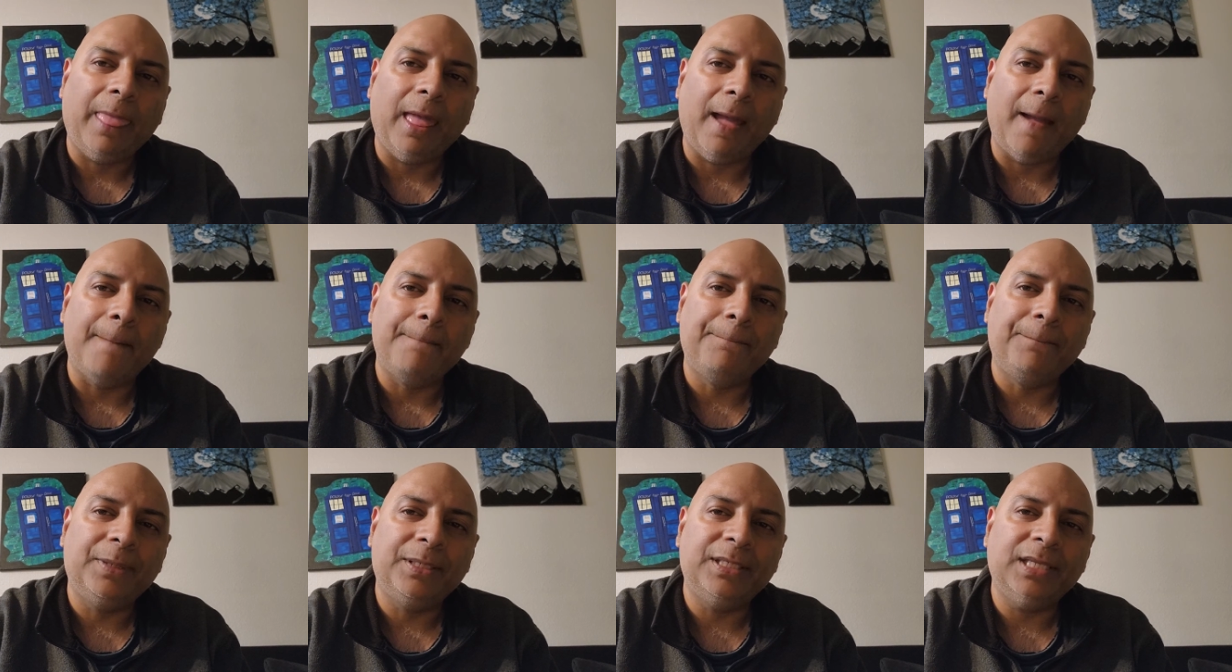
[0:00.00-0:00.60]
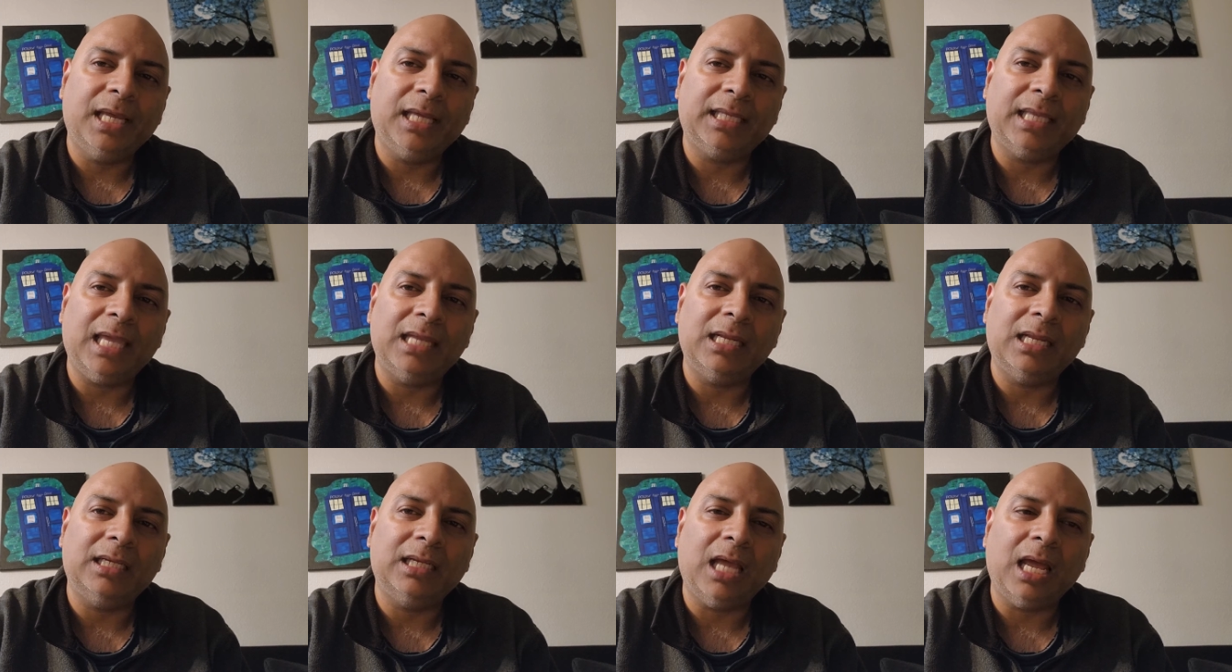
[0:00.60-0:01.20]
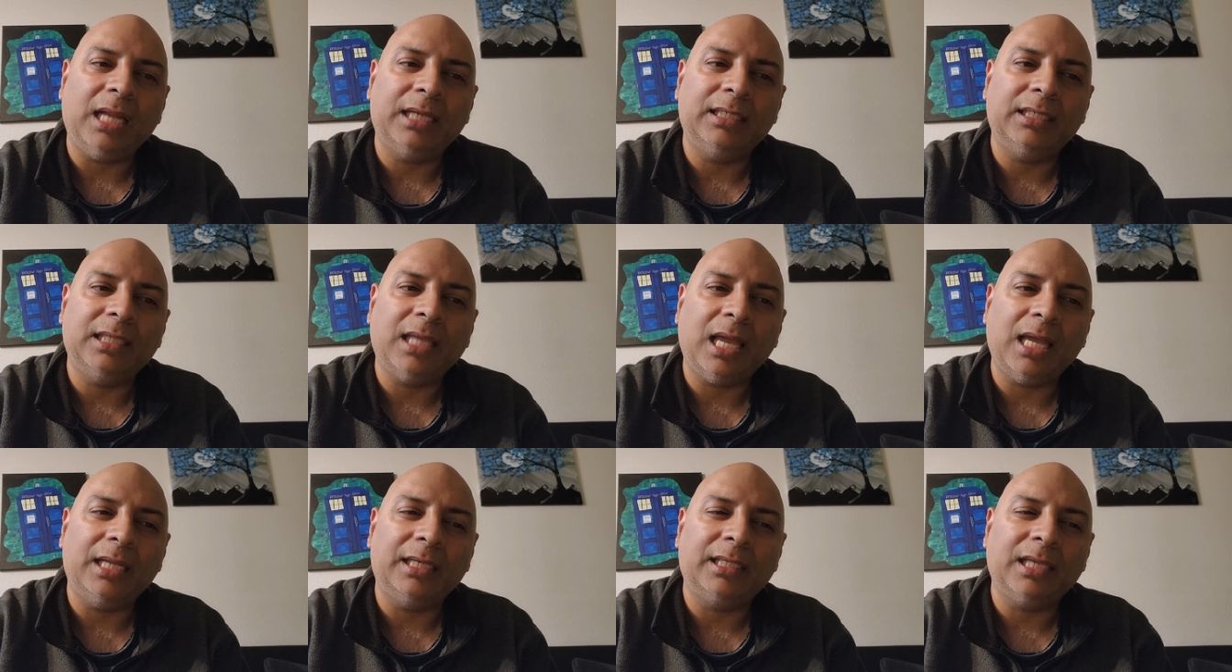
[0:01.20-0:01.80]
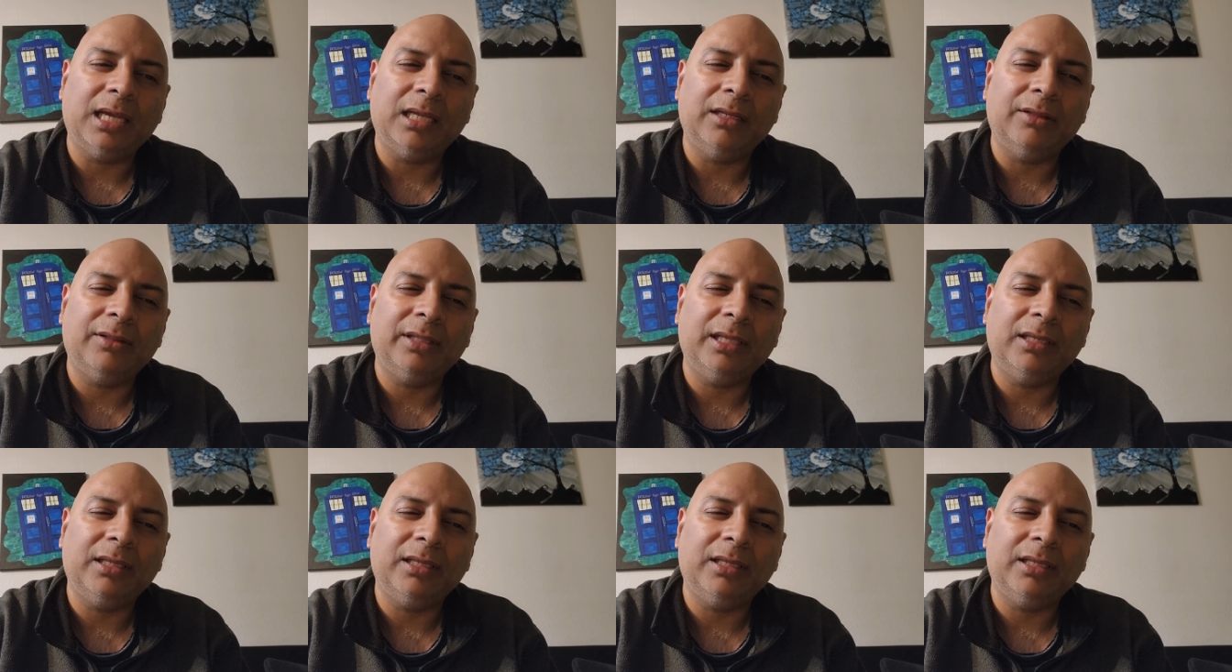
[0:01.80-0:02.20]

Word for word: Uh, but again, I I I kind of